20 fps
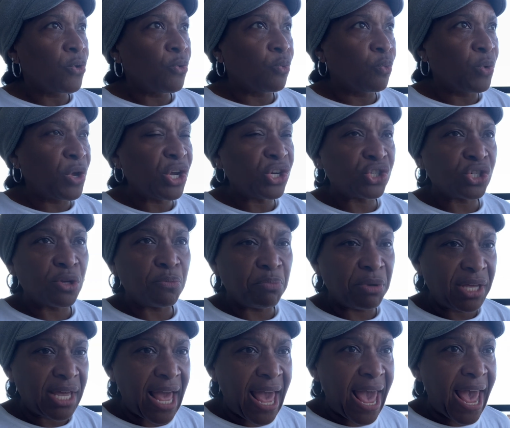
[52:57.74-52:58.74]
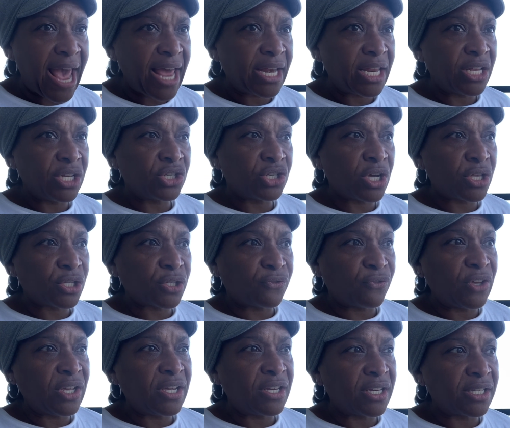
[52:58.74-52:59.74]
We should be at each other's
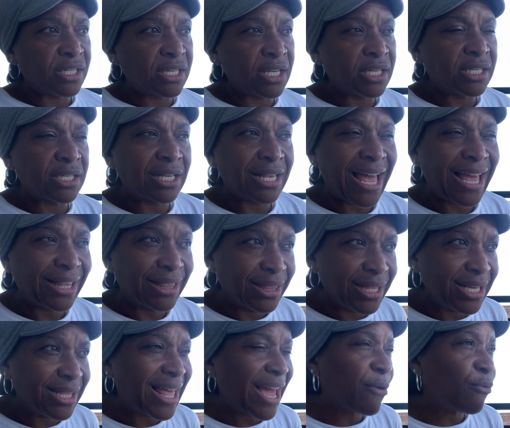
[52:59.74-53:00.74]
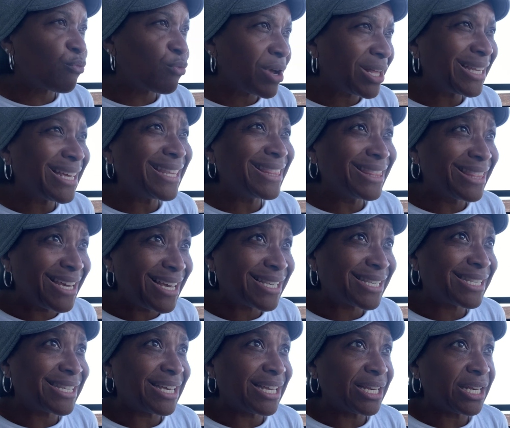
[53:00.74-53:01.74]
feet in a sense to like like really
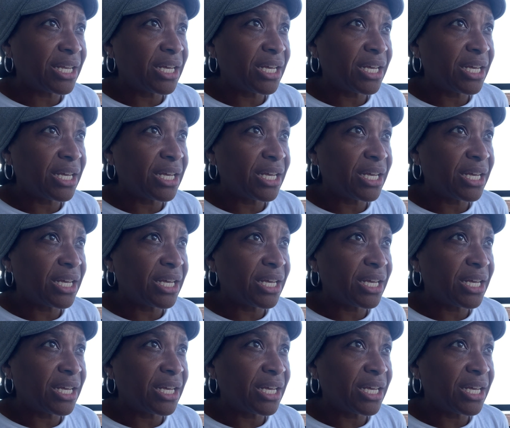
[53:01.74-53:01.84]
listen